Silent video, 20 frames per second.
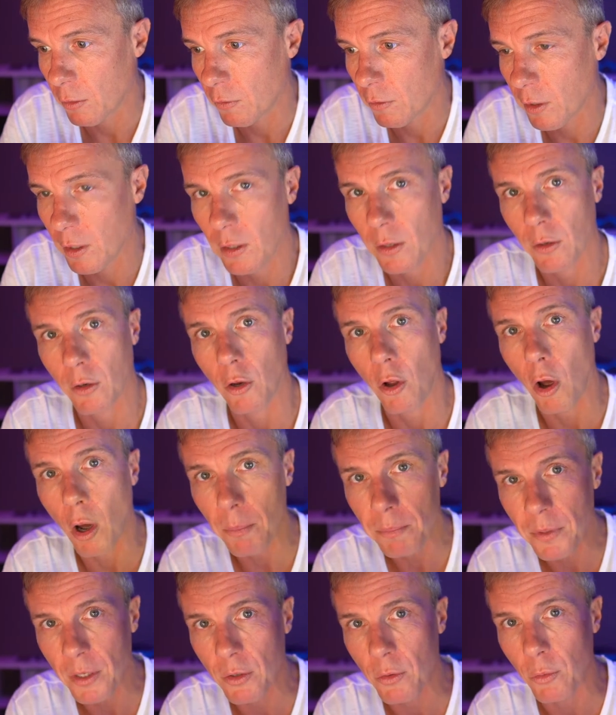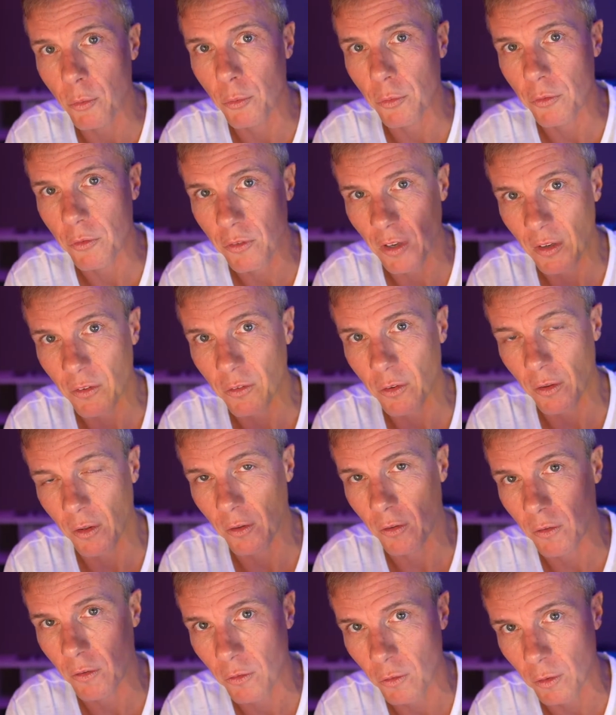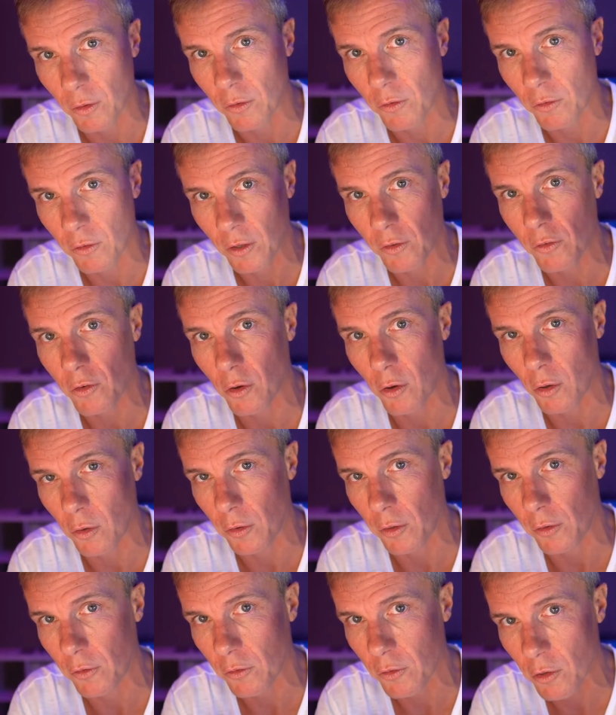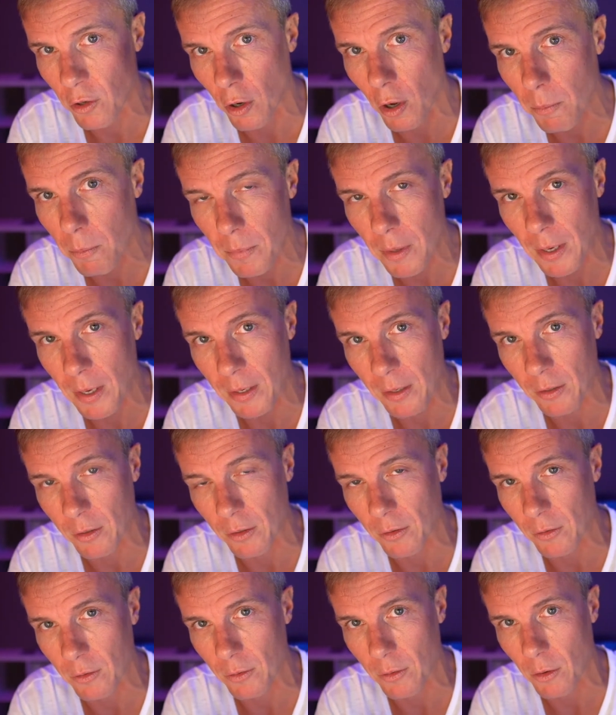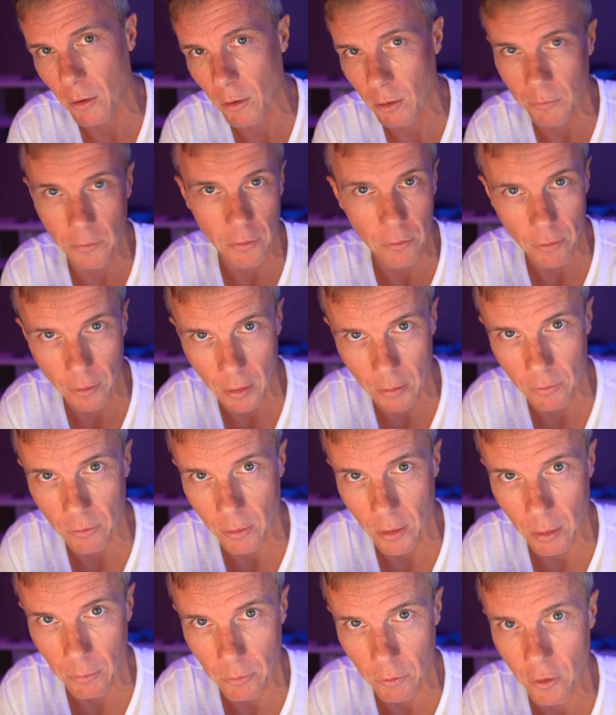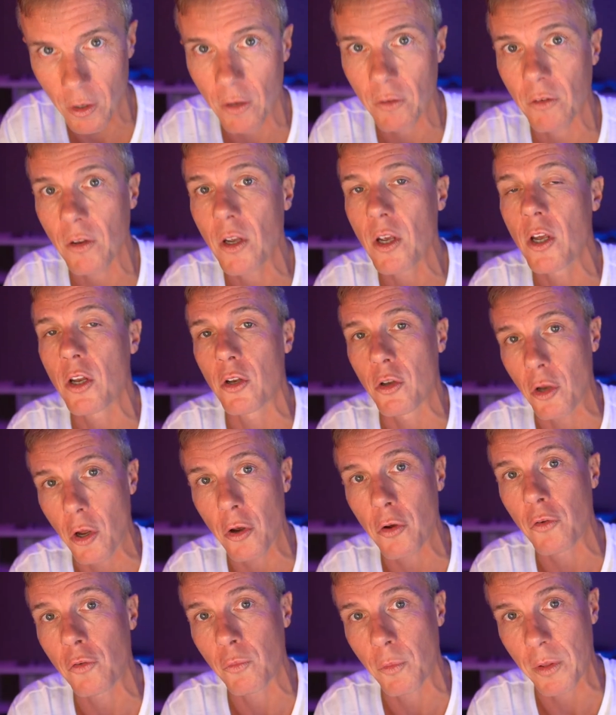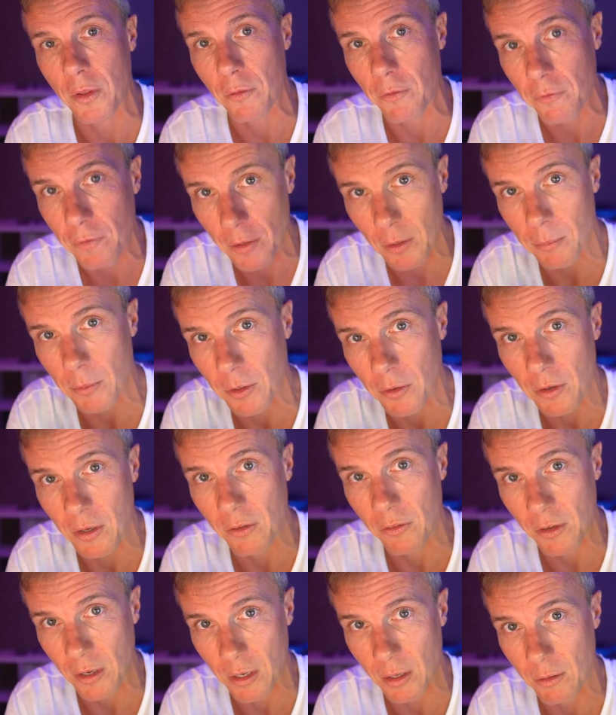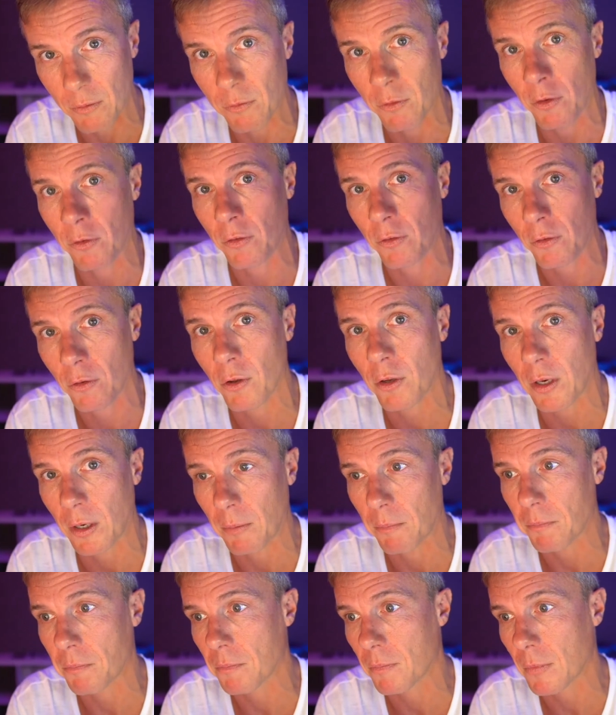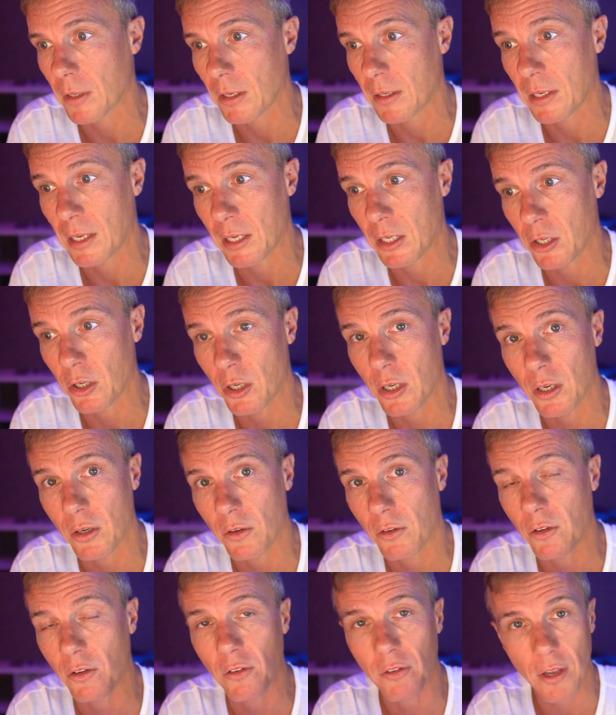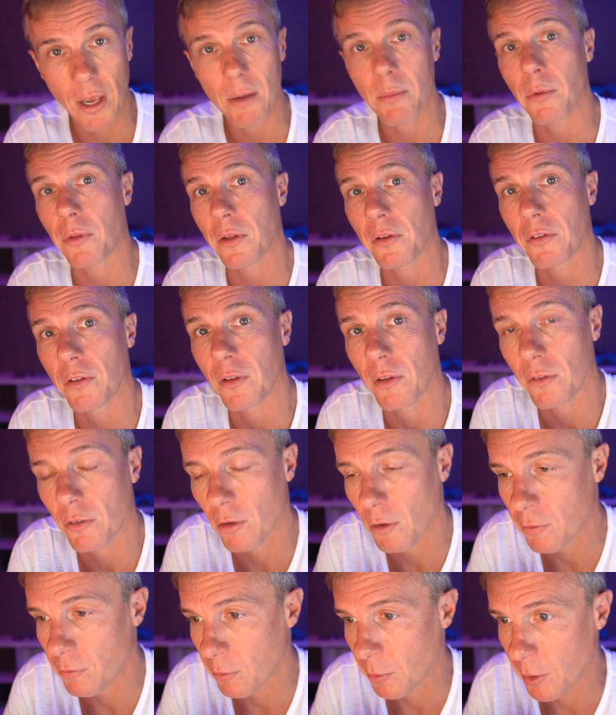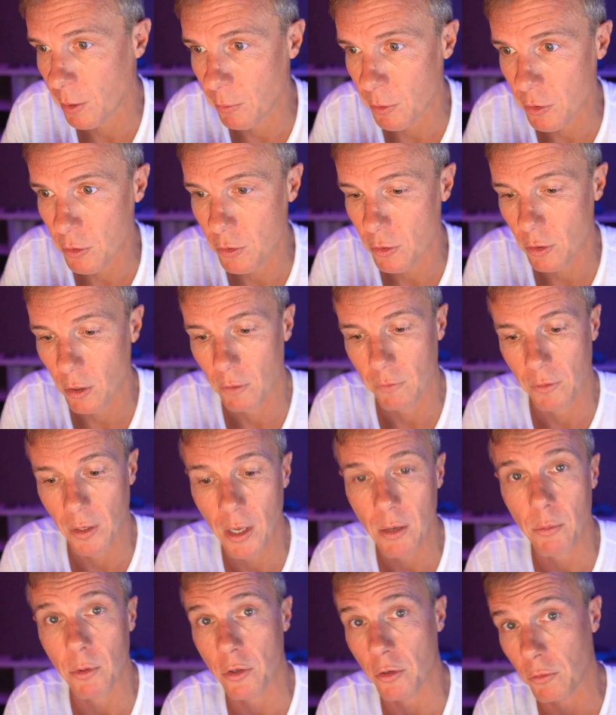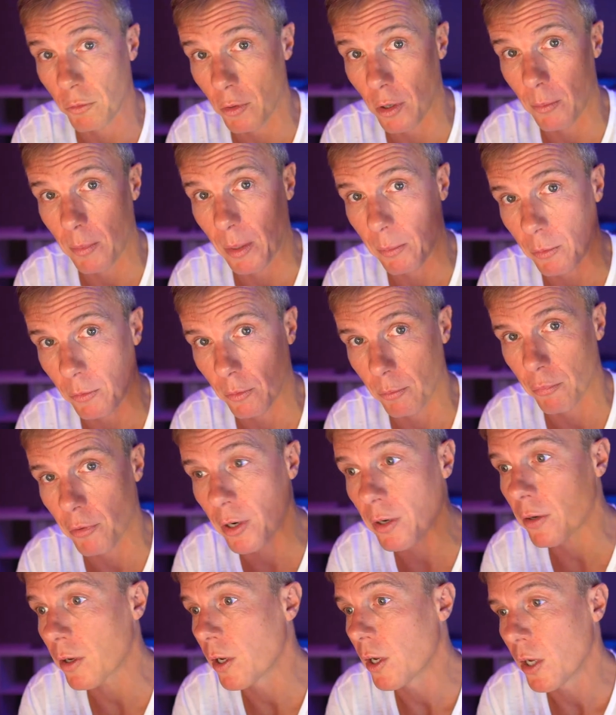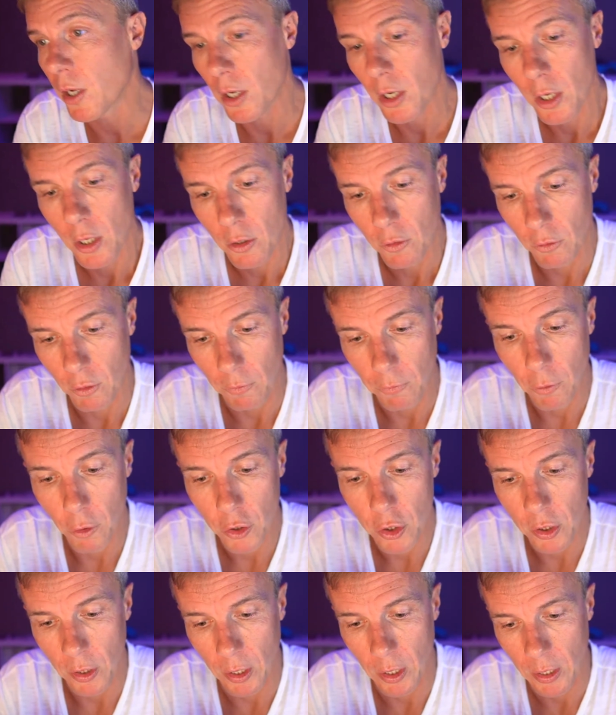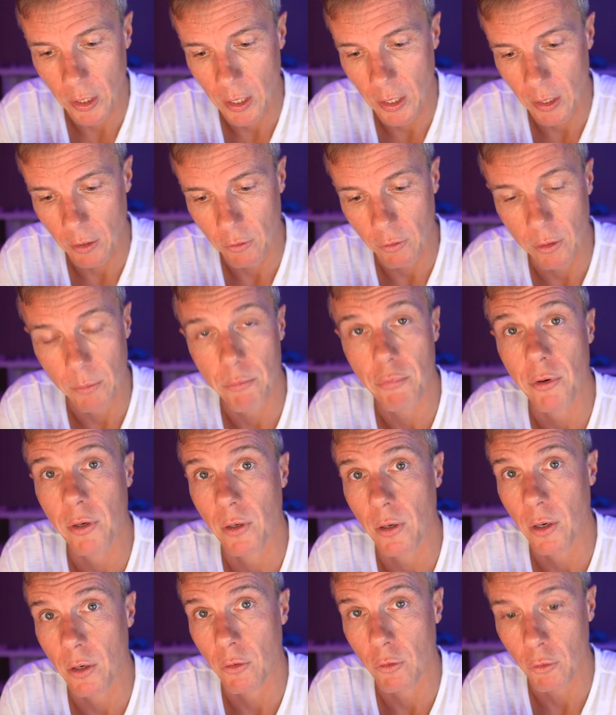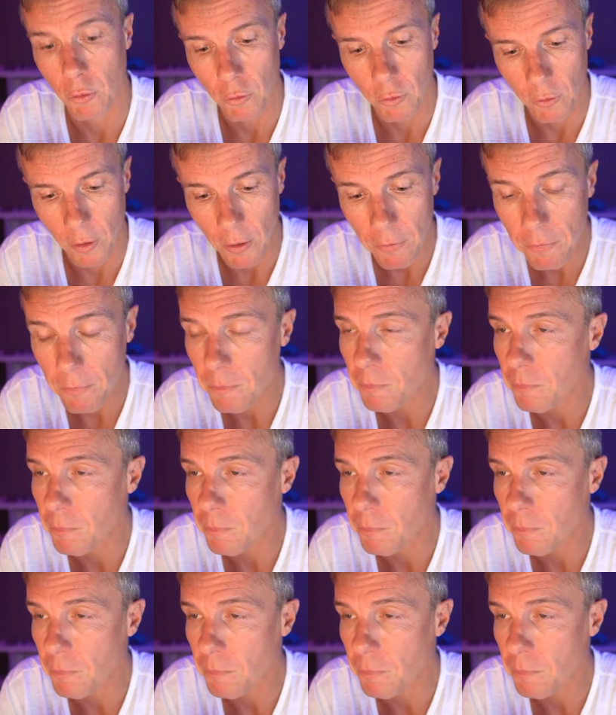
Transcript: little optical sensor that sort of sits on the top, and it, obviously, as the name suggests, knows when the filament is in versus not in. Now, you can disable this in the software, which I've done, which is why I'm able to print. So fortunately, I can actually print and do stuff,